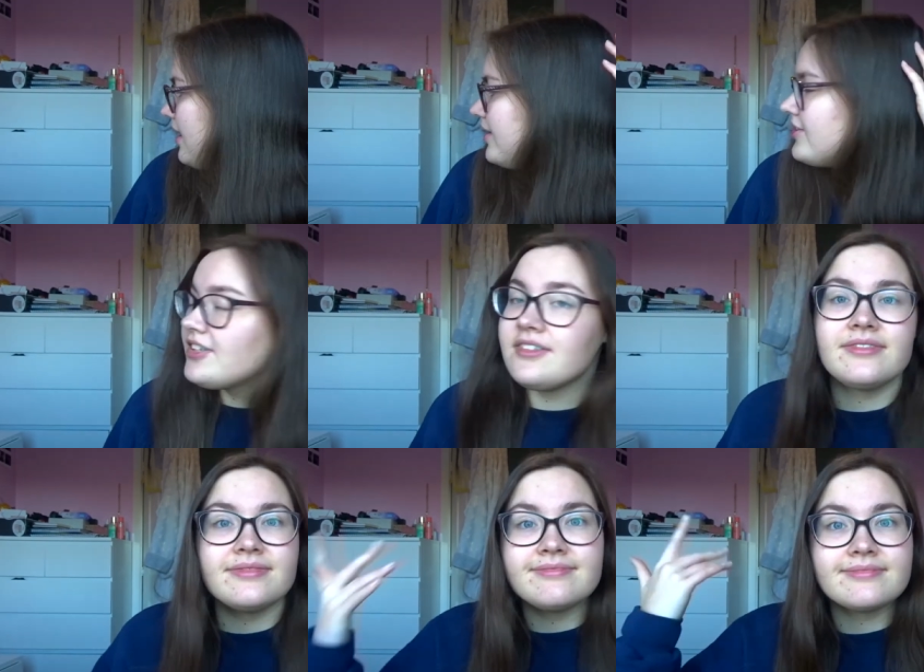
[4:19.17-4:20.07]
I should
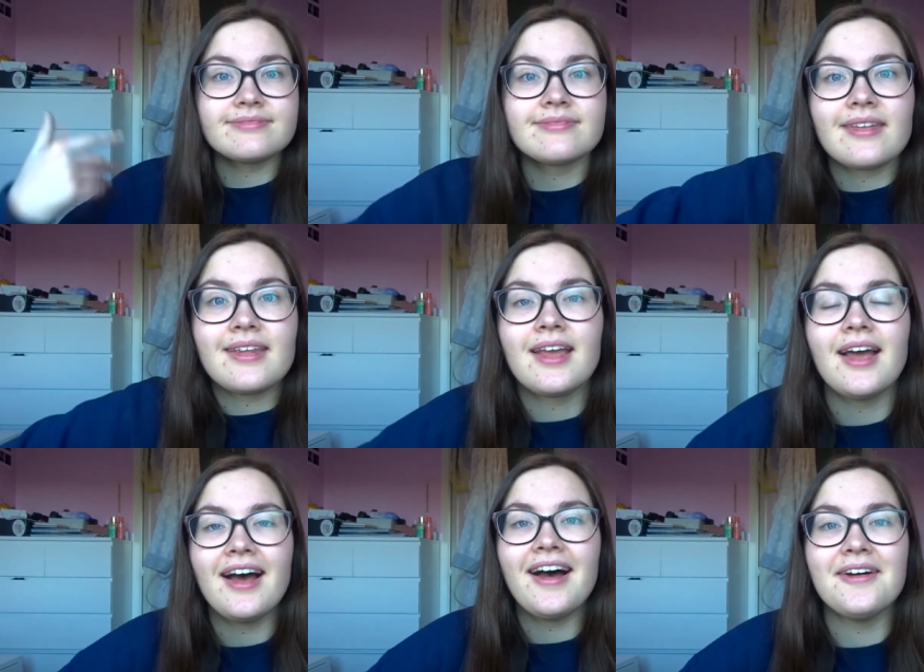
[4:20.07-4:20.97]
have,
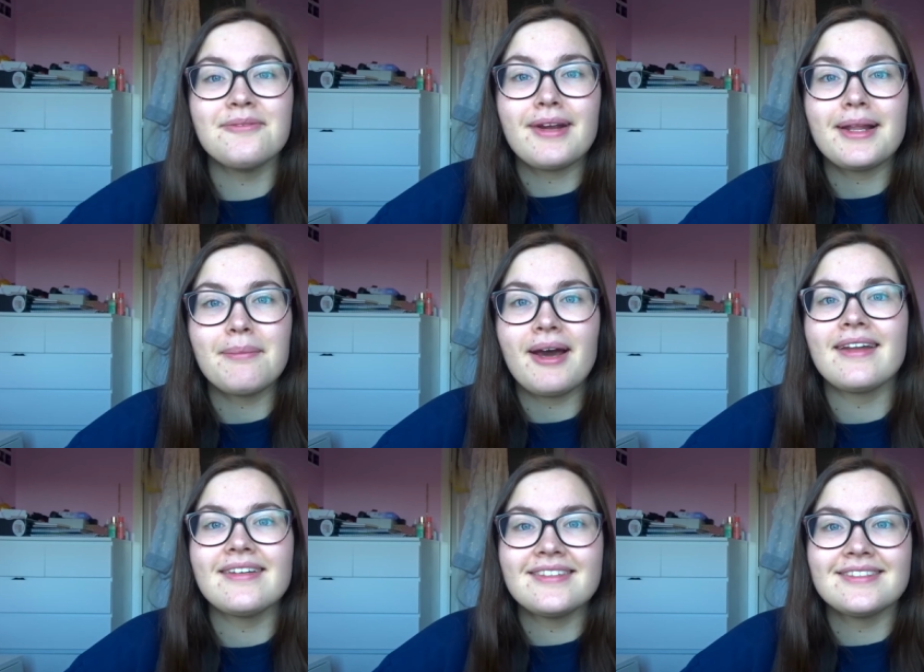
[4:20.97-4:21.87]
I'm really
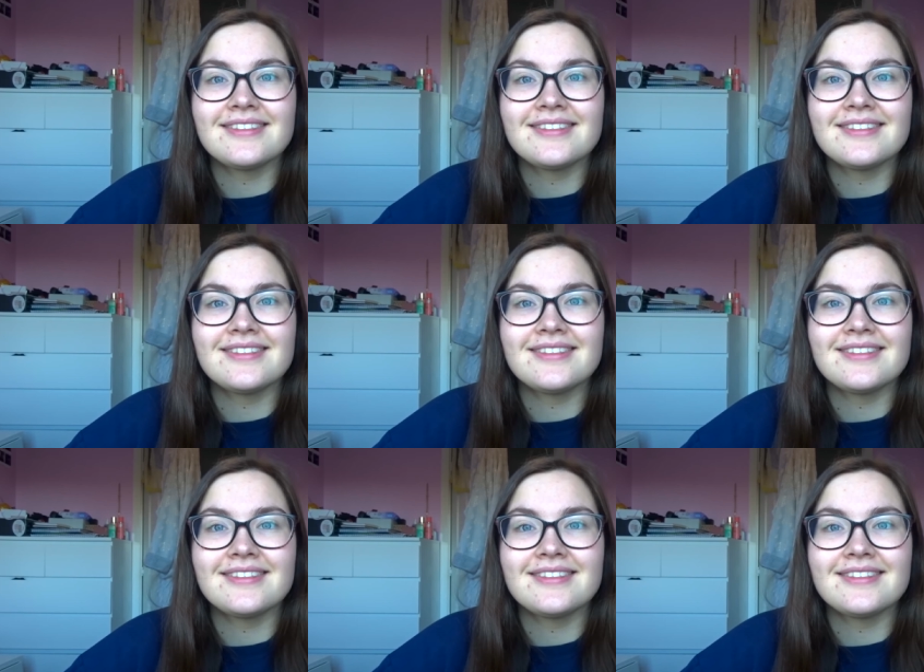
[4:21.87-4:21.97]
bad at